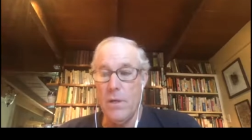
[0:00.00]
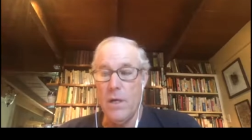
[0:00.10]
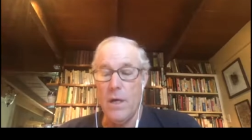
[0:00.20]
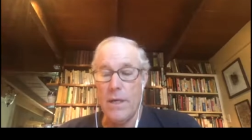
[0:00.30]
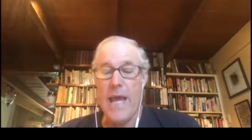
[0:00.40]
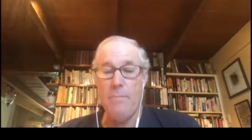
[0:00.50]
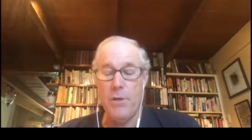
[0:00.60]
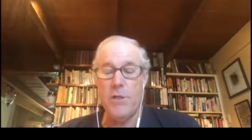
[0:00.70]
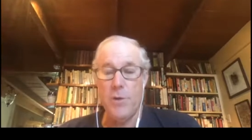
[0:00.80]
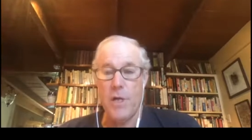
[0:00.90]
can't put you in a
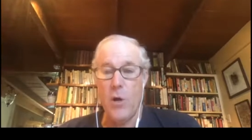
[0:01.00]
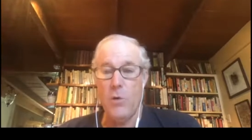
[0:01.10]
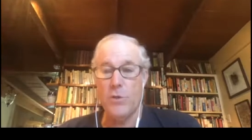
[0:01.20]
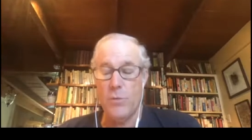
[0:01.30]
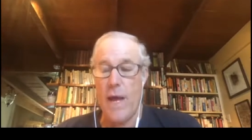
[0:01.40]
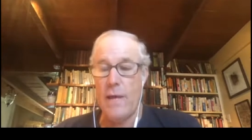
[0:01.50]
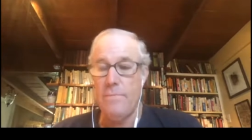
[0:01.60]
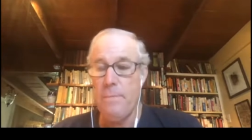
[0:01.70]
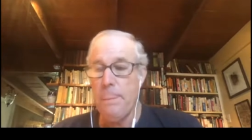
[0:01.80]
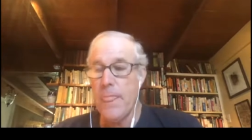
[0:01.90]
cold sweat.
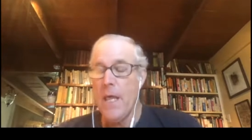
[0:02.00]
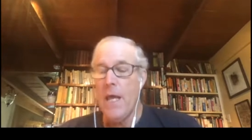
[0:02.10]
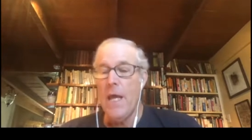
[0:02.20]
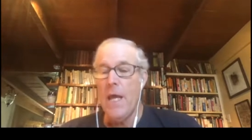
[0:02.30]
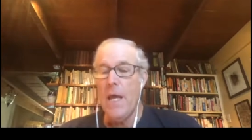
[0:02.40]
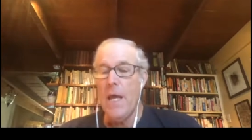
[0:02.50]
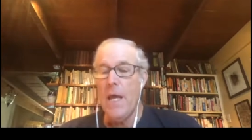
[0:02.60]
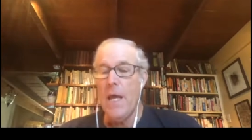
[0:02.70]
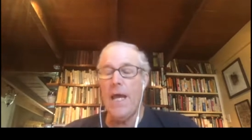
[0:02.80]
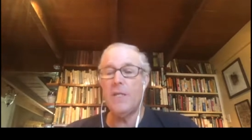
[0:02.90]

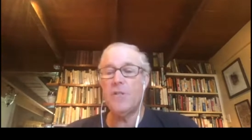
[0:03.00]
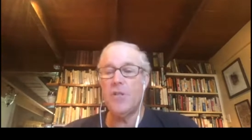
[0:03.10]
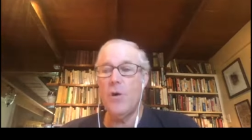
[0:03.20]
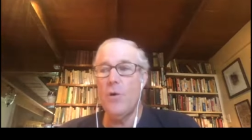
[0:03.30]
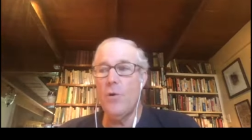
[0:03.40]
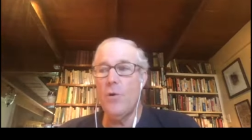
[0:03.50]
And so,